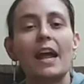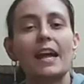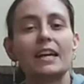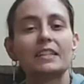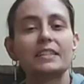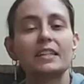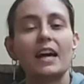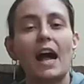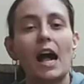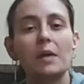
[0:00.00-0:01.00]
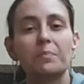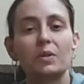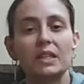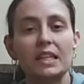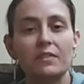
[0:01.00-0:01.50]
and I
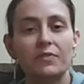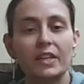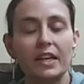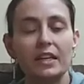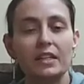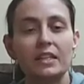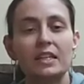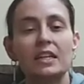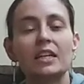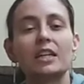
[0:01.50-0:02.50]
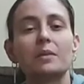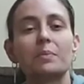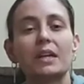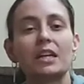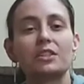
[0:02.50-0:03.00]
believed it,
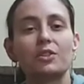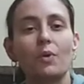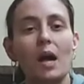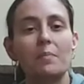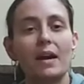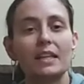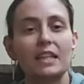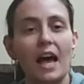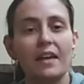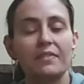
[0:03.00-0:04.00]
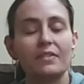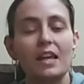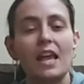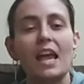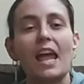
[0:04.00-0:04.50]
because throughout my life,
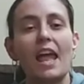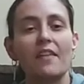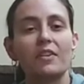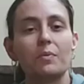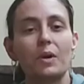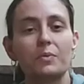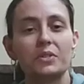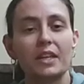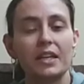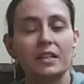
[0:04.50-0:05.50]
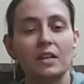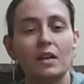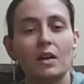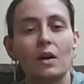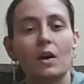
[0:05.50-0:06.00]
everyone was like,
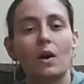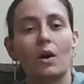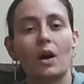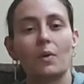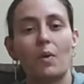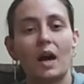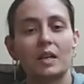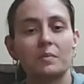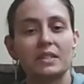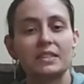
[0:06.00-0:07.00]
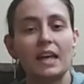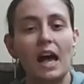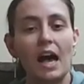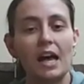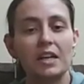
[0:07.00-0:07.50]
oh, I want a
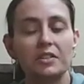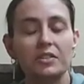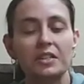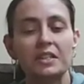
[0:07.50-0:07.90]
massage.